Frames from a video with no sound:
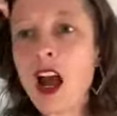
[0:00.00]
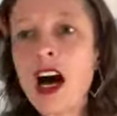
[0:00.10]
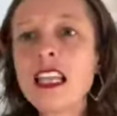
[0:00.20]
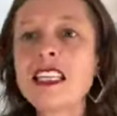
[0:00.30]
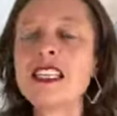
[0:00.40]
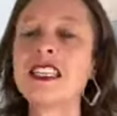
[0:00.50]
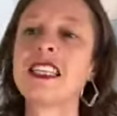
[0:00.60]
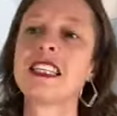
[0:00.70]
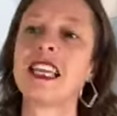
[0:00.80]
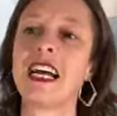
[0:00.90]
I listened to
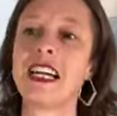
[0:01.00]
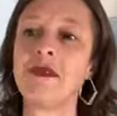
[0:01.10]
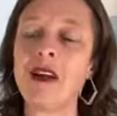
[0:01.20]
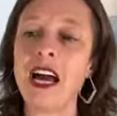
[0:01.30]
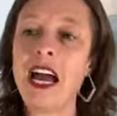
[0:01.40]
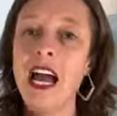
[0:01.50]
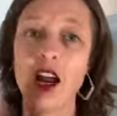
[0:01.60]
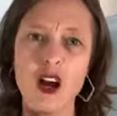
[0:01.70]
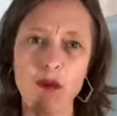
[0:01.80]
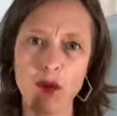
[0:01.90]
this lady, and
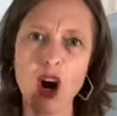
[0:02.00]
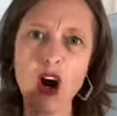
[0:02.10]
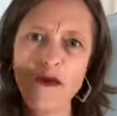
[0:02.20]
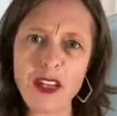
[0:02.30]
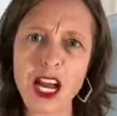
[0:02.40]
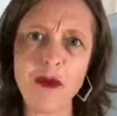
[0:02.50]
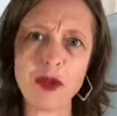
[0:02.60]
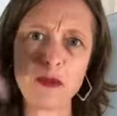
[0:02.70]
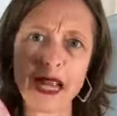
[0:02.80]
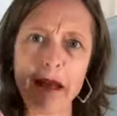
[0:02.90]
hopefully I will
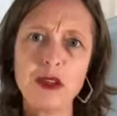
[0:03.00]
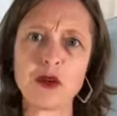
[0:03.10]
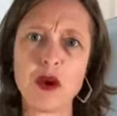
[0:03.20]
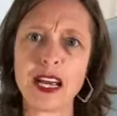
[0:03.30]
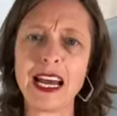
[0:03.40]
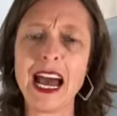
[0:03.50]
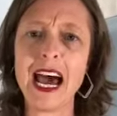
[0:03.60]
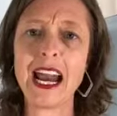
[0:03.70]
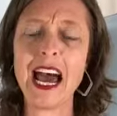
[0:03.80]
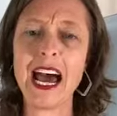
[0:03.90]
be able to work out how
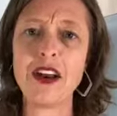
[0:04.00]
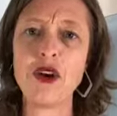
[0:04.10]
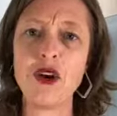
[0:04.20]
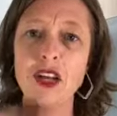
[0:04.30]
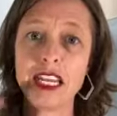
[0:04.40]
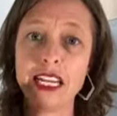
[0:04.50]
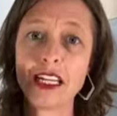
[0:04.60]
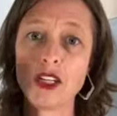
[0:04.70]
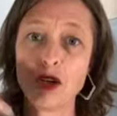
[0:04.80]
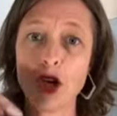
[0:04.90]
to add her link
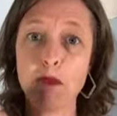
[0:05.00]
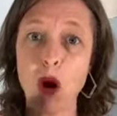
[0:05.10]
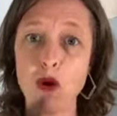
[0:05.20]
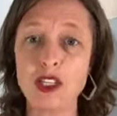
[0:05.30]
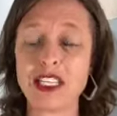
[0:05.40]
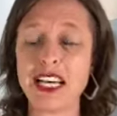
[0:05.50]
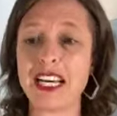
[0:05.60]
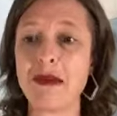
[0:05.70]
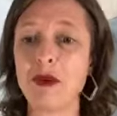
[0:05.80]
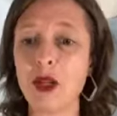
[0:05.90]
to her post down
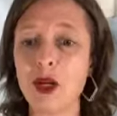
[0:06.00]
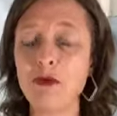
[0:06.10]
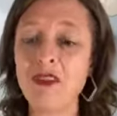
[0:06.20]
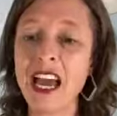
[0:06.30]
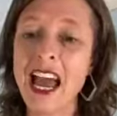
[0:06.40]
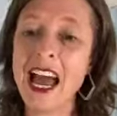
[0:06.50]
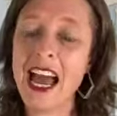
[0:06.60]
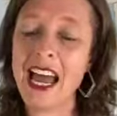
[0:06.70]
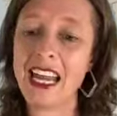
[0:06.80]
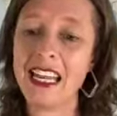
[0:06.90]
here below.
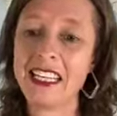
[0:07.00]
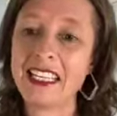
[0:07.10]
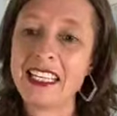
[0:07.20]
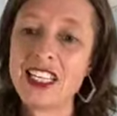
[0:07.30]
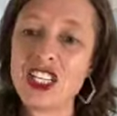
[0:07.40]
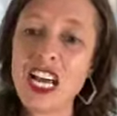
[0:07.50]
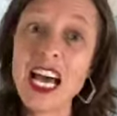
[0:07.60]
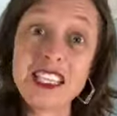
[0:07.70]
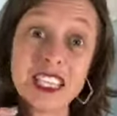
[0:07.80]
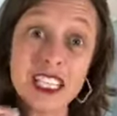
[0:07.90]
And she has
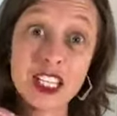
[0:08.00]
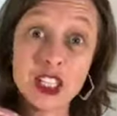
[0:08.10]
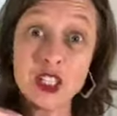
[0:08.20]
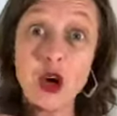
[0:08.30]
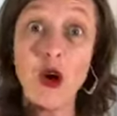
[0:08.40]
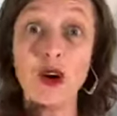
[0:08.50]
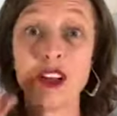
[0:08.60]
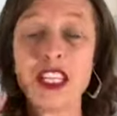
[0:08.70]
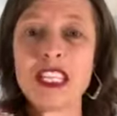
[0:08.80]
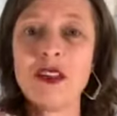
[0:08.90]
this little song,
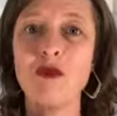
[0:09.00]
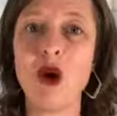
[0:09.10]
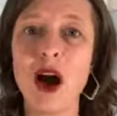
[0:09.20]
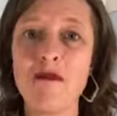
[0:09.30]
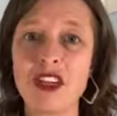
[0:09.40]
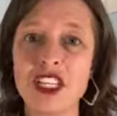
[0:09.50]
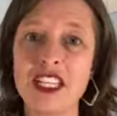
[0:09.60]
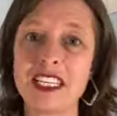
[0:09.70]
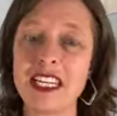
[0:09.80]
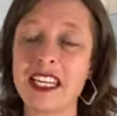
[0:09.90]
this little rhyme that she
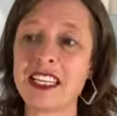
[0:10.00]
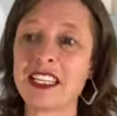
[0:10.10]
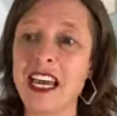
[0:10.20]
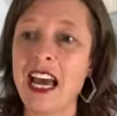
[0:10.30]
sings